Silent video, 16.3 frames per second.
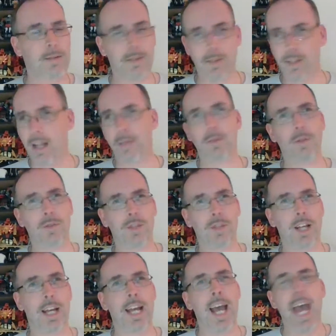That's all I'm going to
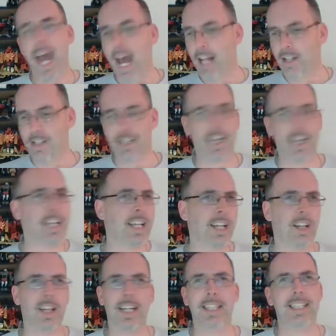say. And Psych
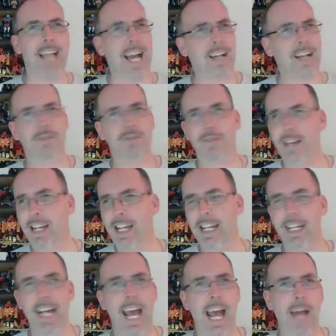Hill is not
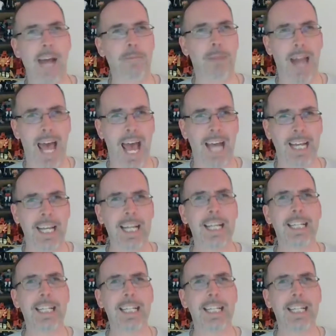green and black.